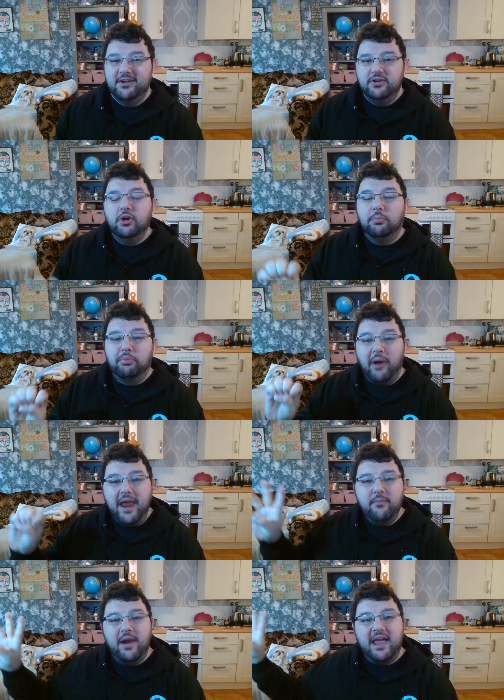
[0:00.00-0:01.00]
your
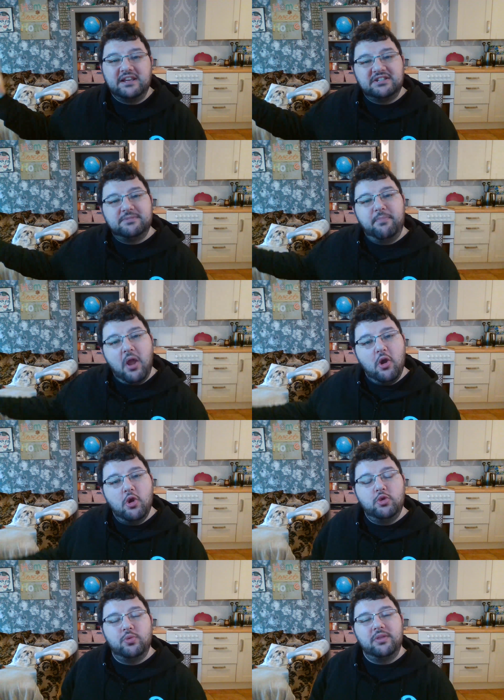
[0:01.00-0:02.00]
brain will
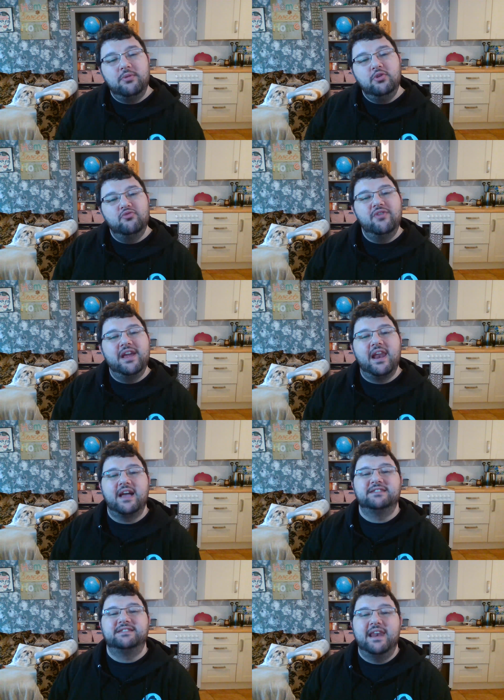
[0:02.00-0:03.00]
explode when you
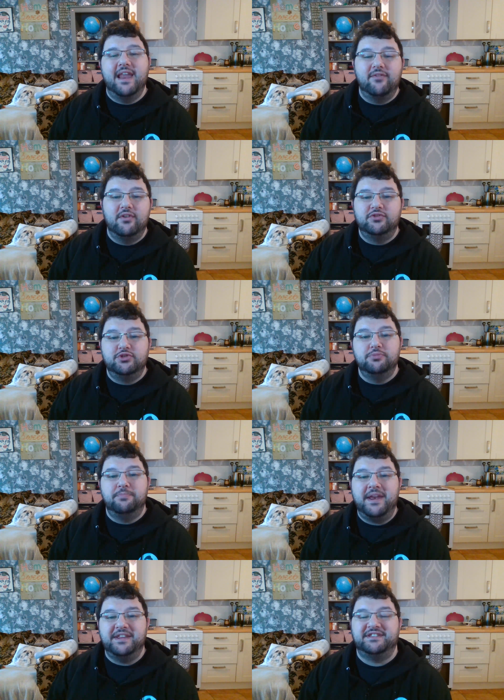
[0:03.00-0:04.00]
realize the level of
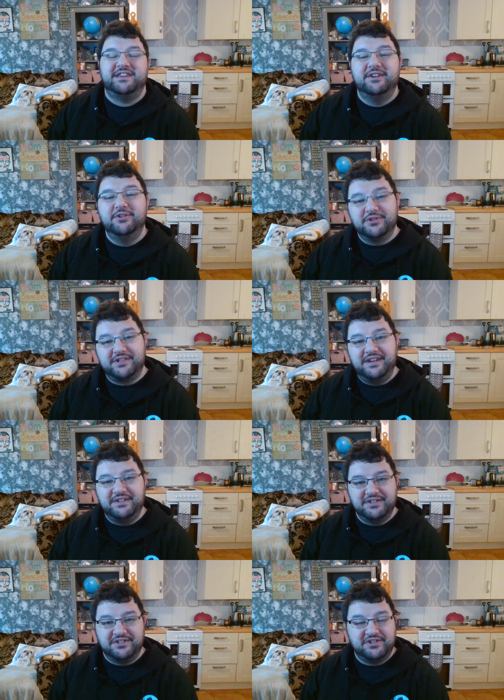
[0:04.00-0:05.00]
stupidity in your
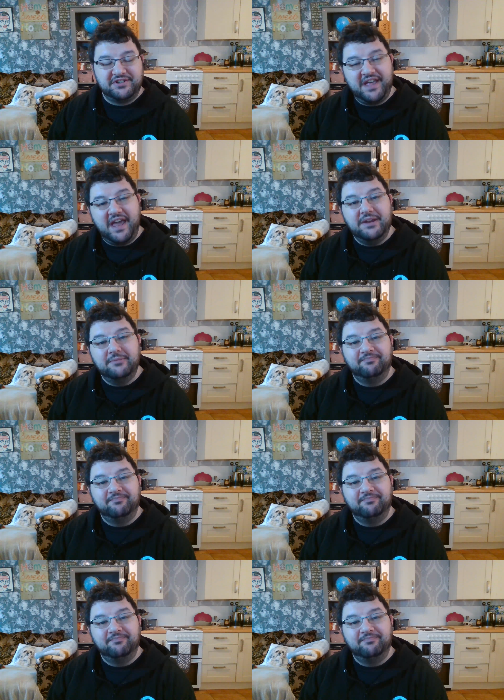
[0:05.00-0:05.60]
sentence just then.